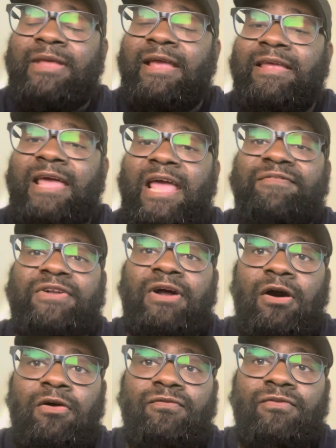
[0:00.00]
They gave an
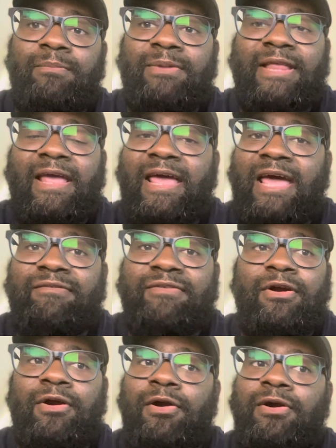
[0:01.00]
offer, but they haven't
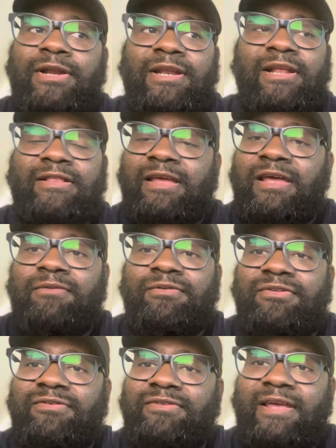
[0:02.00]
heard anything ever
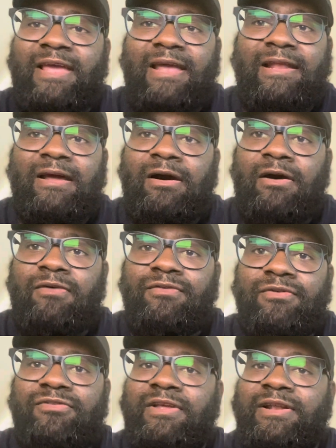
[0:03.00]
since they gave that
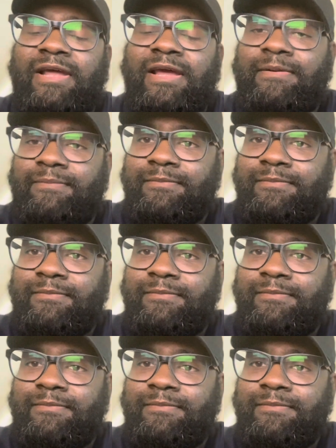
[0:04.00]
offer Sunday.